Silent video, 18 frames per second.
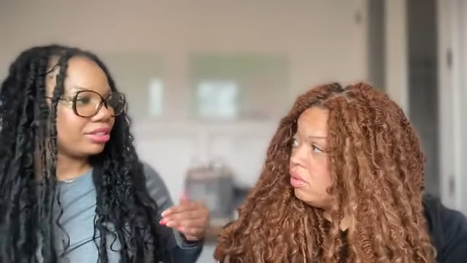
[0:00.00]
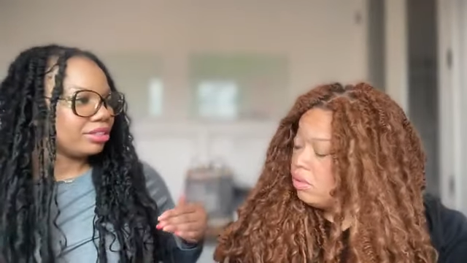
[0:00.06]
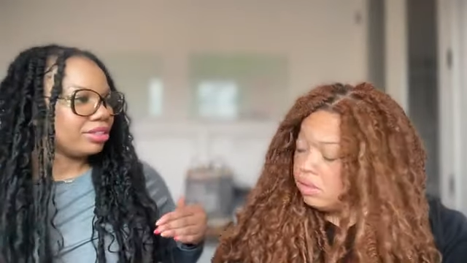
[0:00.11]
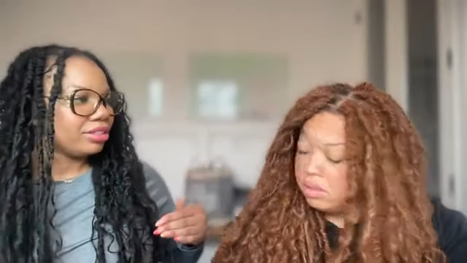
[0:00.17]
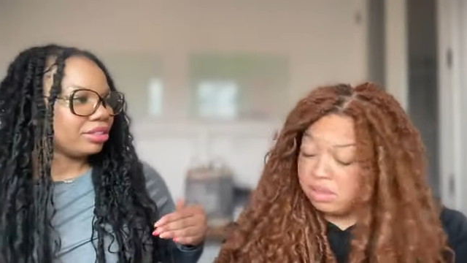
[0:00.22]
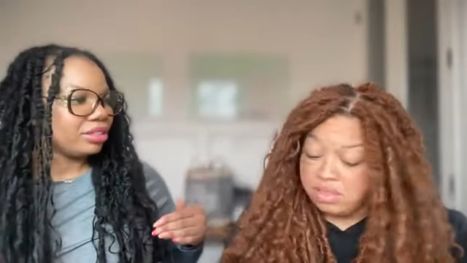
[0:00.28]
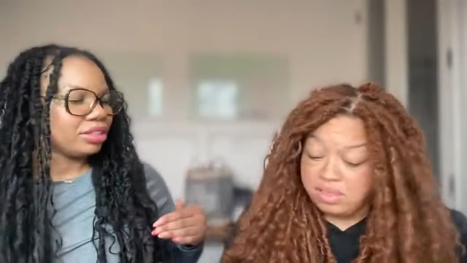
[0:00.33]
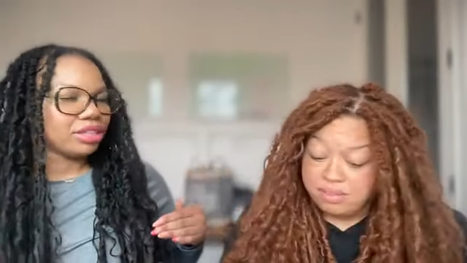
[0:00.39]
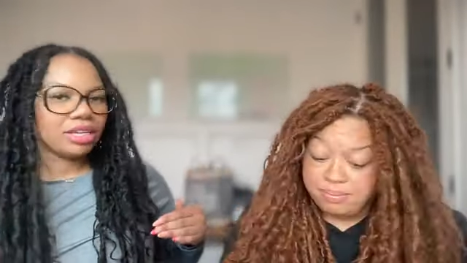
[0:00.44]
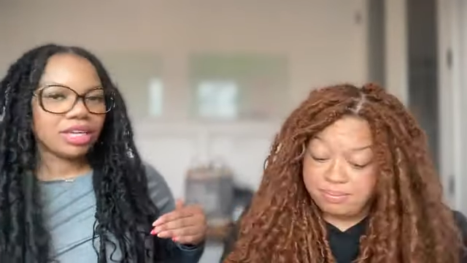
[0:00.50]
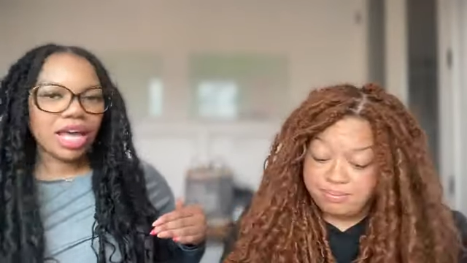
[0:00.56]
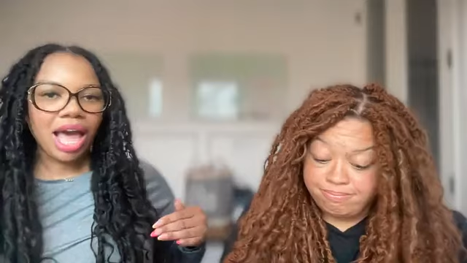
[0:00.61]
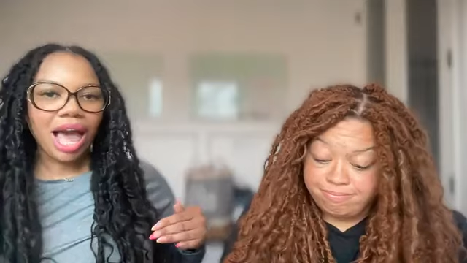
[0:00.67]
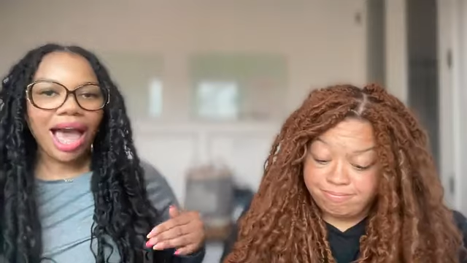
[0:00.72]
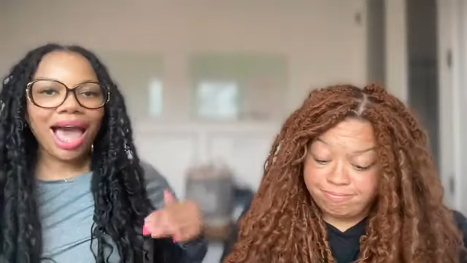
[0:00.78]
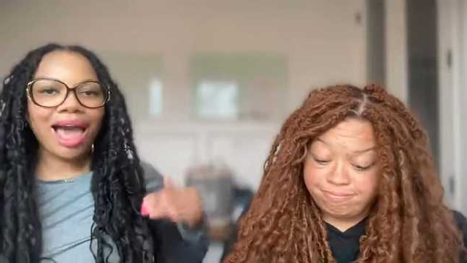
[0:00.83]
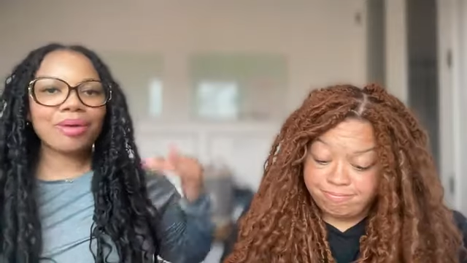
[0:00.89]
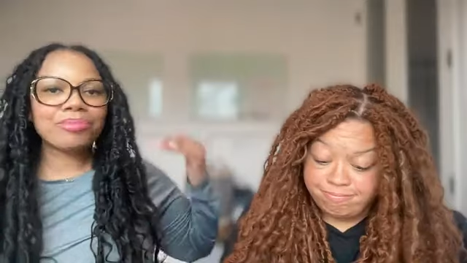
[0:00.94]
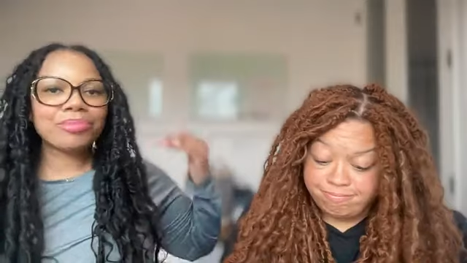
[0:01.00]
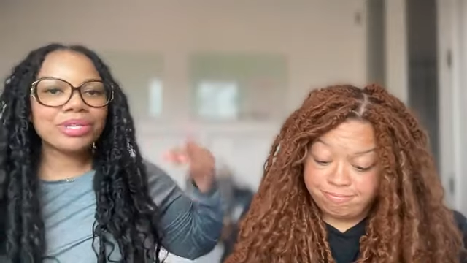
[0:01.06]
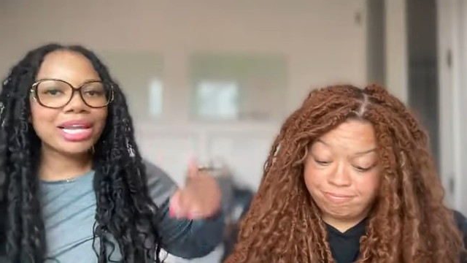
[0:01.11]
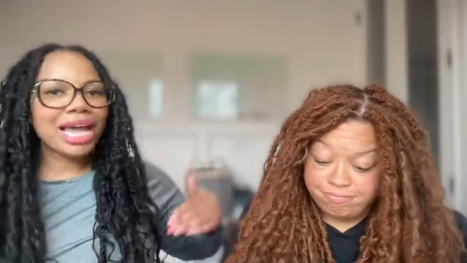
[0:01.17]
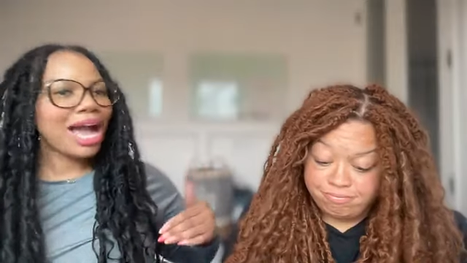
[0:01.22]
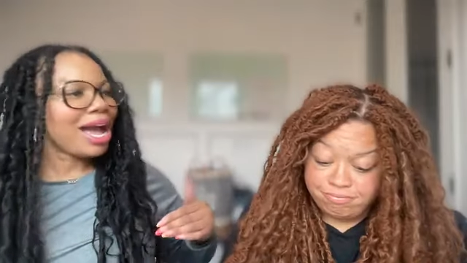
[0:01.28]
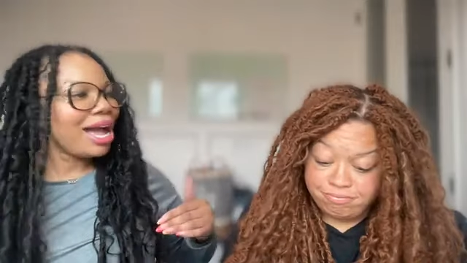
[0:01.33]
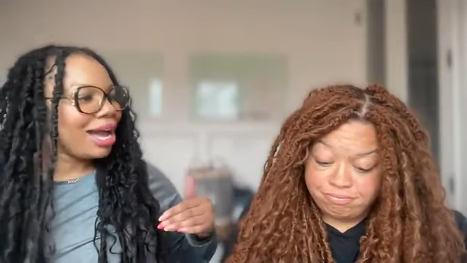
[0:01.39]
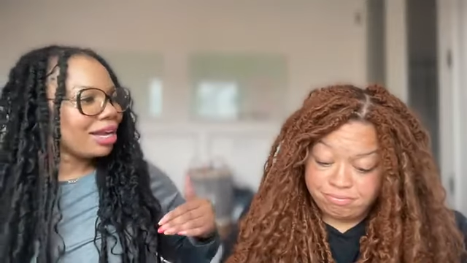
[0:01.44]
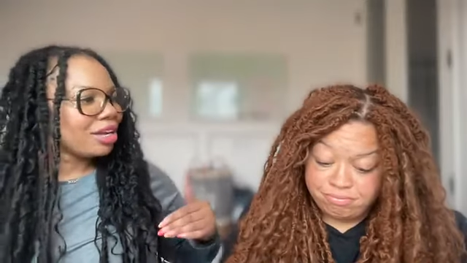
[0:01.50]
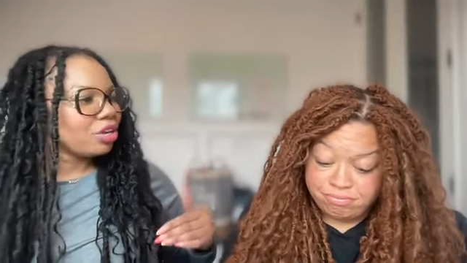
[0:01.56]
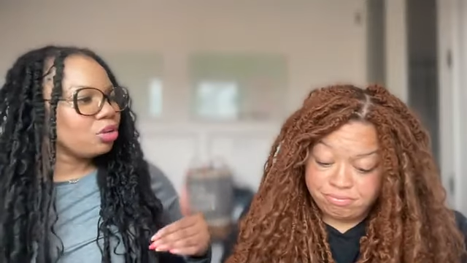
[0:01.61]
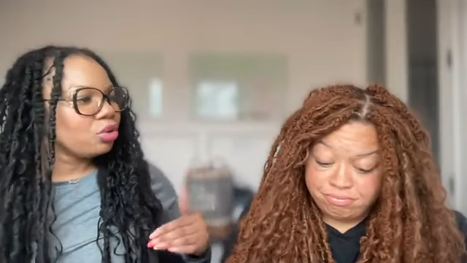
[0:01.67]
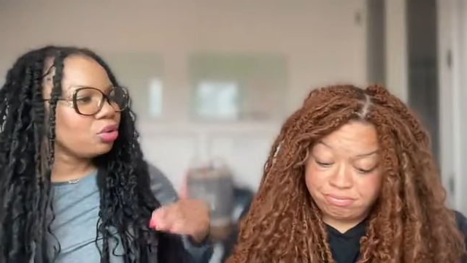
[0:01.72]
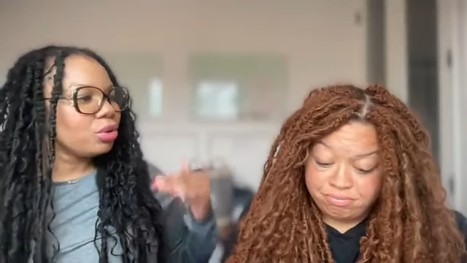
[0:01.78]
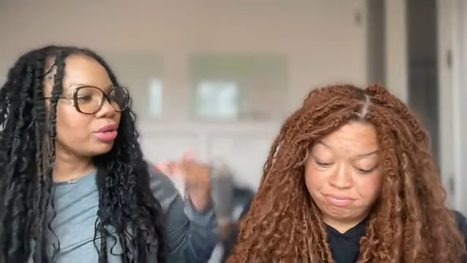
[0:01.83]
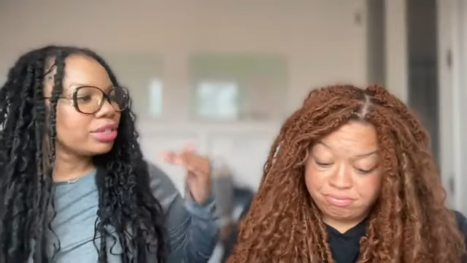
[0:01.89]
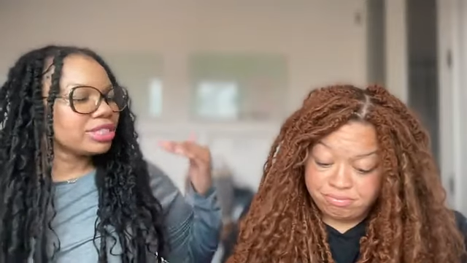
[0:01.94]
Speaker 1: Yeah. I'm not
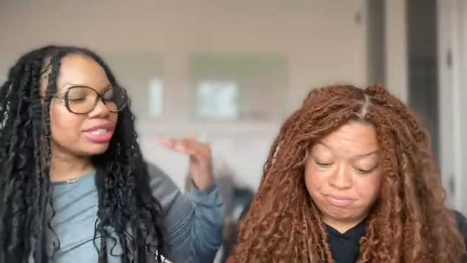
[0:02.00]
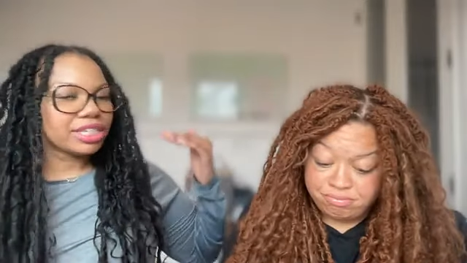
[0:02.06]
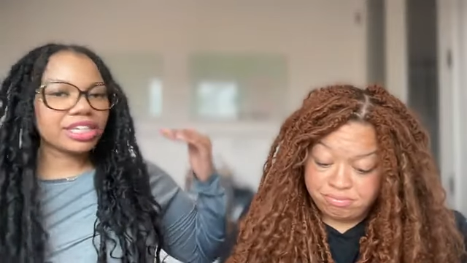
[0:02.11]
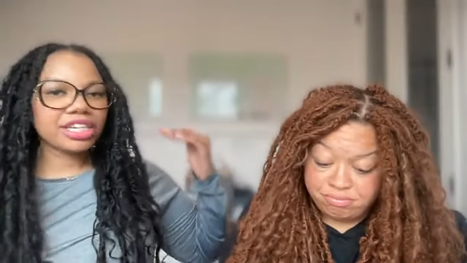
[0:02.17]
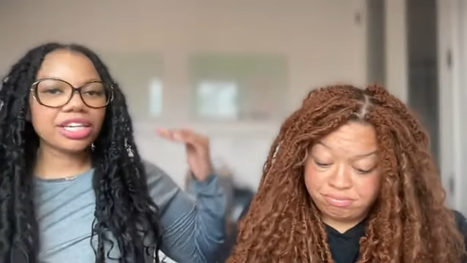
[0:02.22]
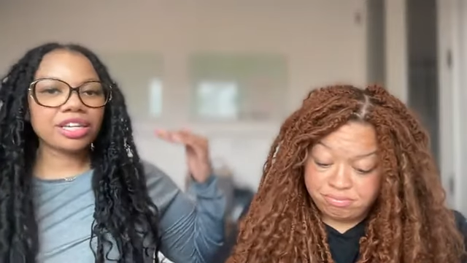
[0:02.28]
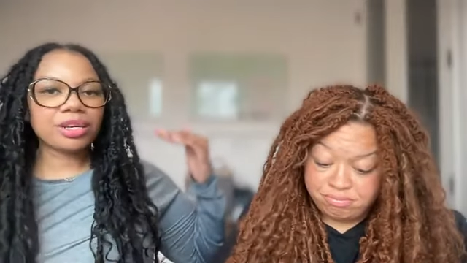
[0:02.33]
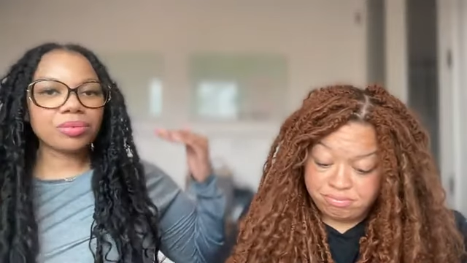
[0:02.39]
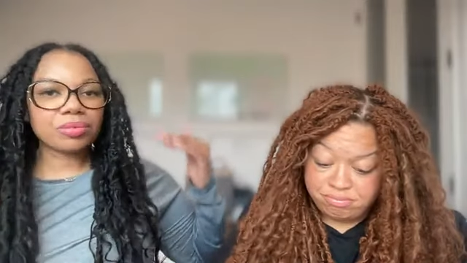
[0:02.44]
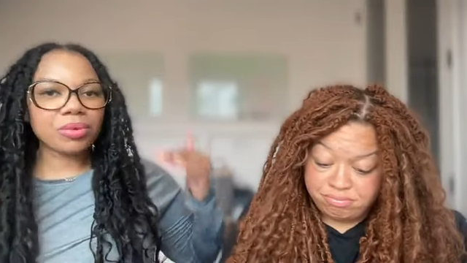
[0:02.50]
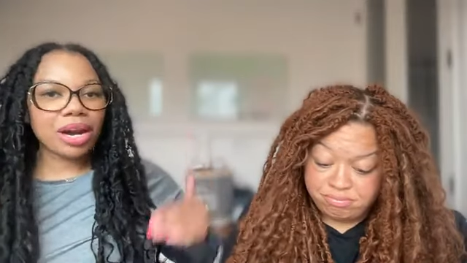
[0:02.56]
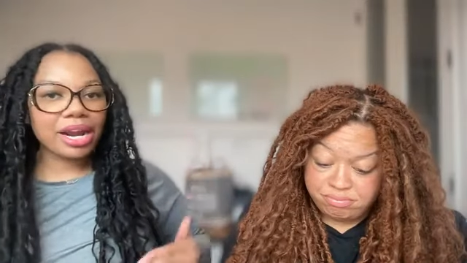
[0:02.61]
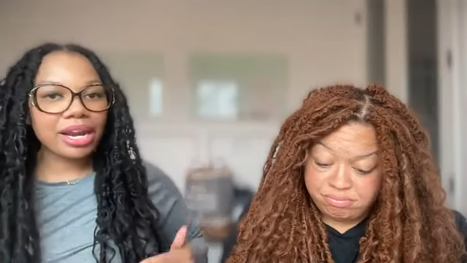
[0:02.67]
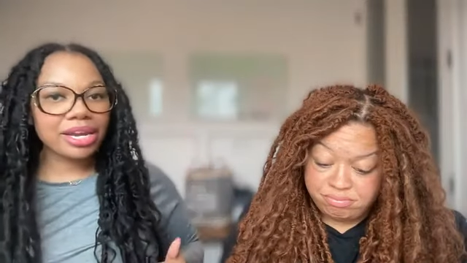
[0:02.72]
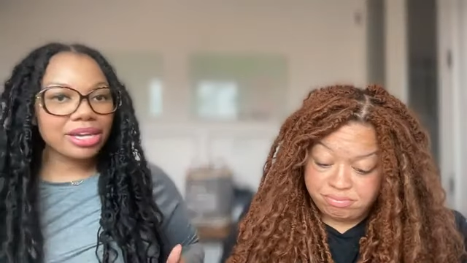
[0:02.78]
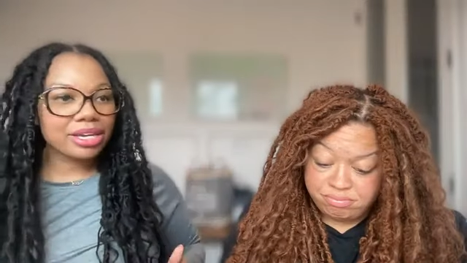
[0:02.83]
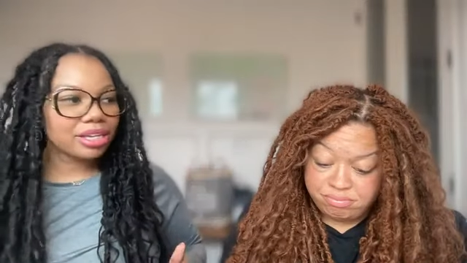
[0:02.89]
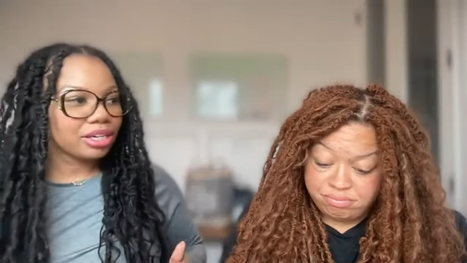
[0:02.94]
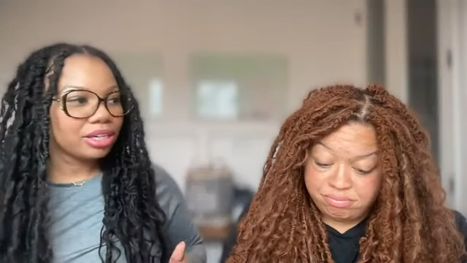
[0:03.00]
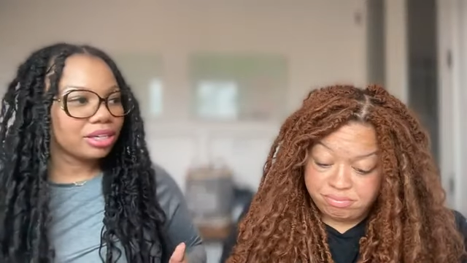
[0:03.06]
going to get it right.